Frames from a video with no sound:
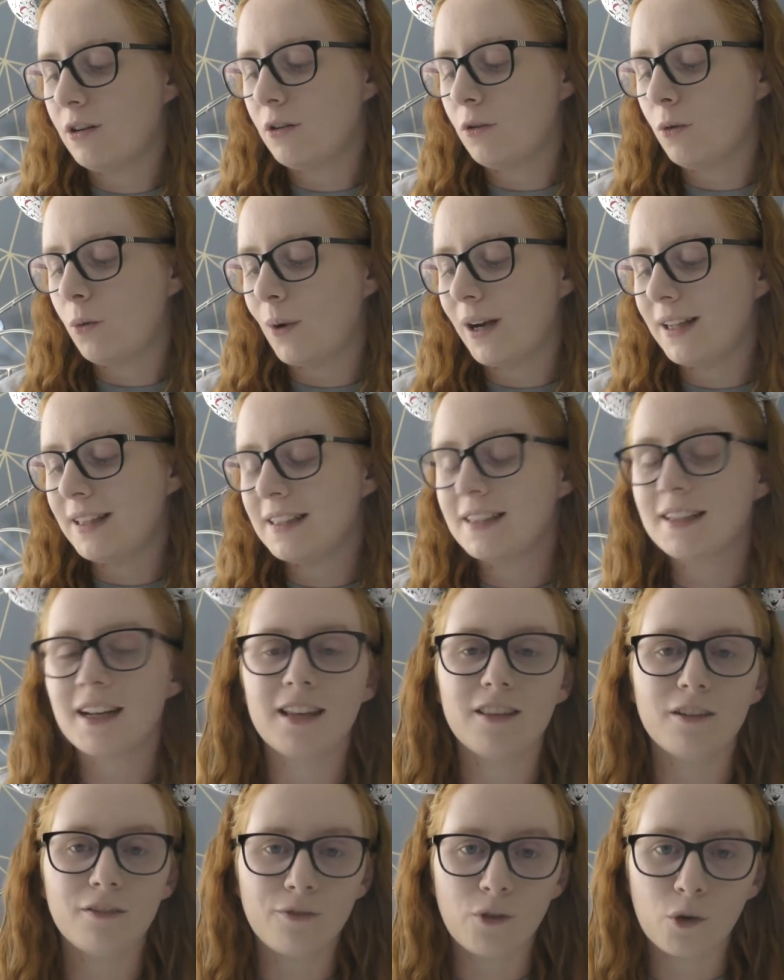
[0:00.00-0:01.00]
Wednesday
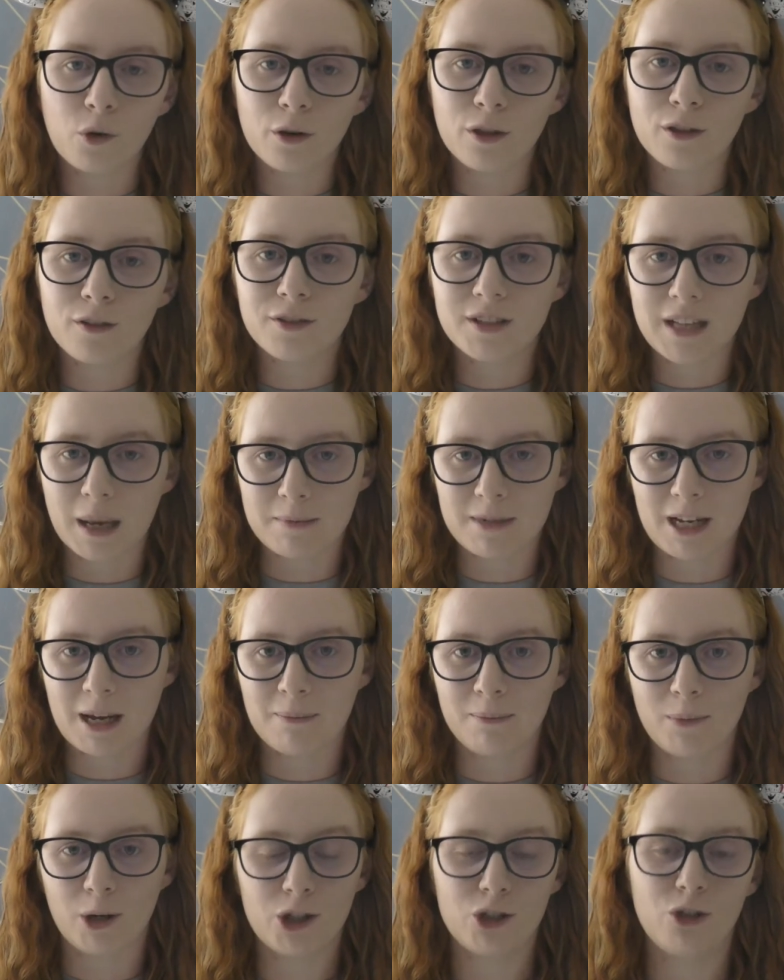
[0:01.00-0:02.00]
the 4th of
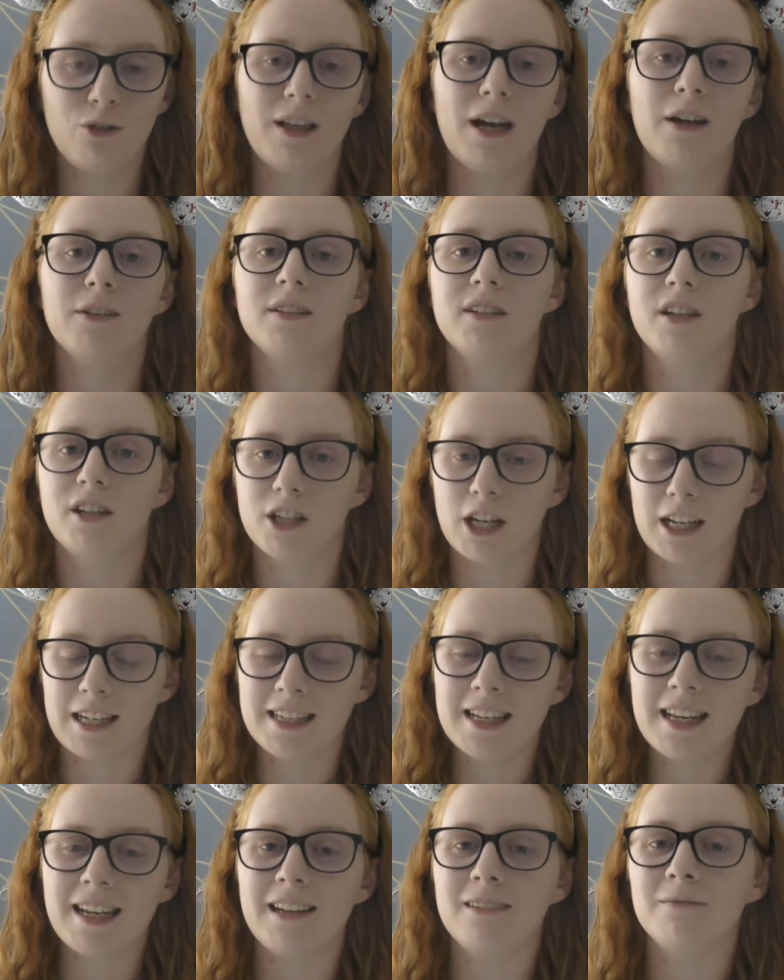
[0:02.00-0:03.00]
September
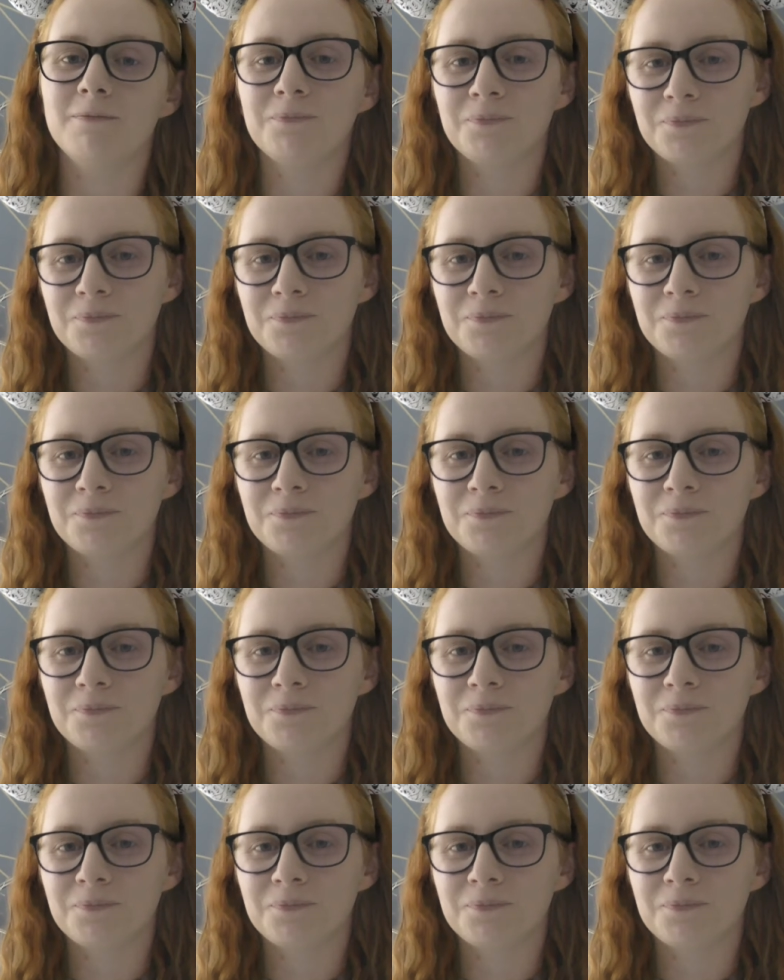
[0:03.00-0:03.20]
2019.